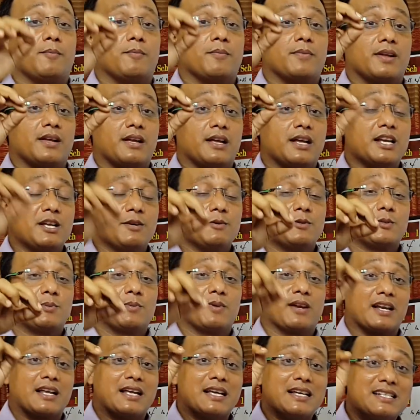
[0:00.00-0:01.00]

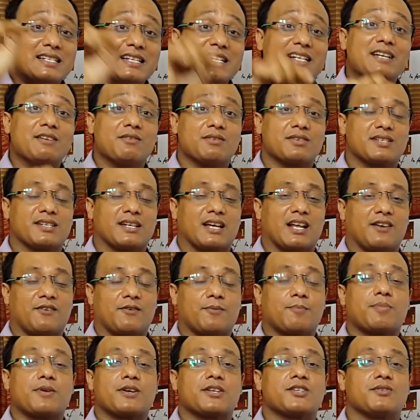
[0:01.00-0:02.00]
hitting
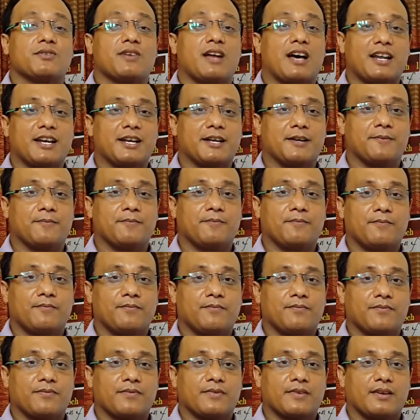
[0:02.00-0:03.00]
yourself personally,
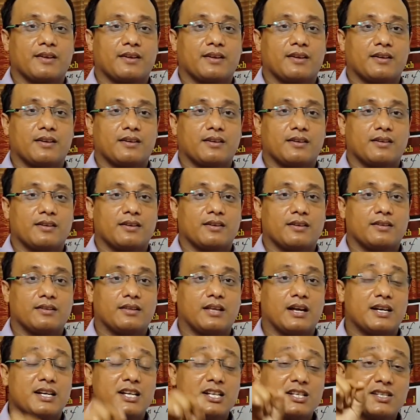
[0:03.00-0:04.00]

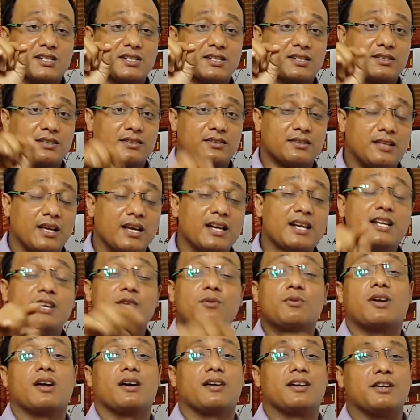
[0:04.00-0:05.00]
that is, then
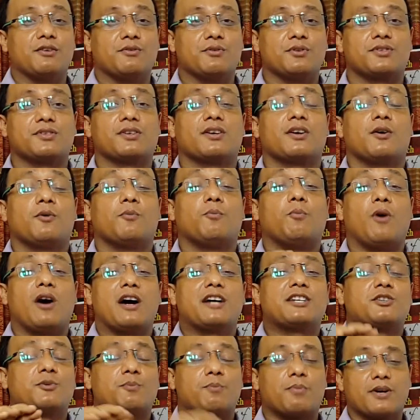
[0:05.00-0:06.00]
you can use
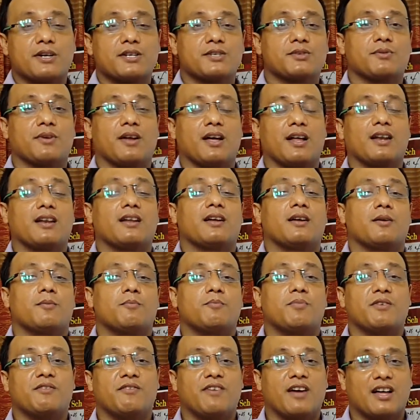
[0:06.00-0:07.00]
point of personal
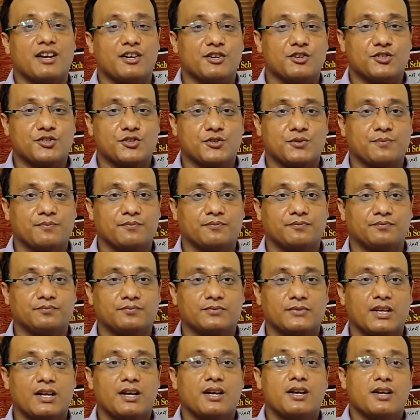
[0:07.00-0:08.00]
privilege.
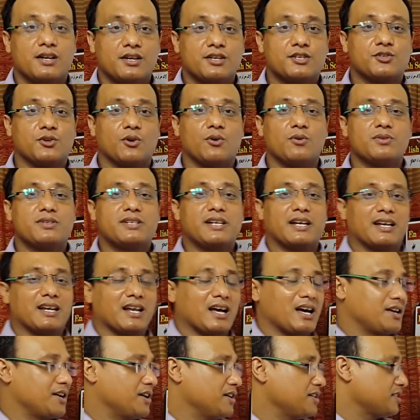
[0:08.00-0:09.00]
So dear
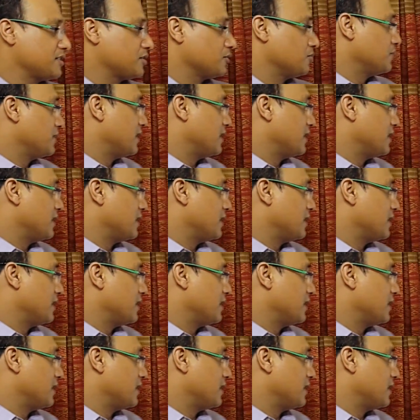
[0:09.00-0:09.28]
learners,